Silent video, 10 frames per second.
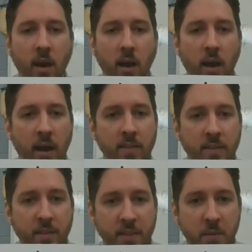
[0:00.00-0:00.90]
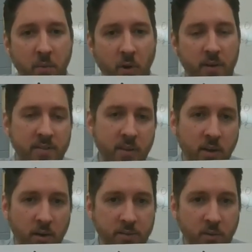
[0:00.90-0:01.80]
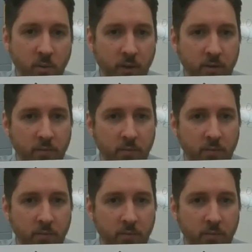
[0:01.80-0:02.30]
And the then part is the consequent,